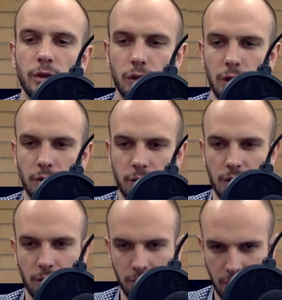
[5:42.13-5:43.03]
engineers
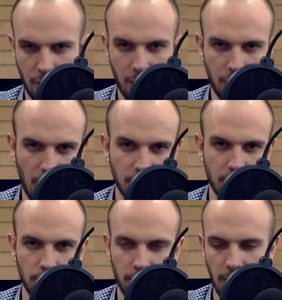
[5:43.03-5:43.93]
to
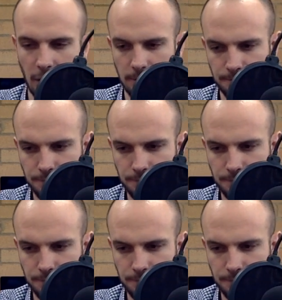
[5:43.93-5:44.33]
custom develop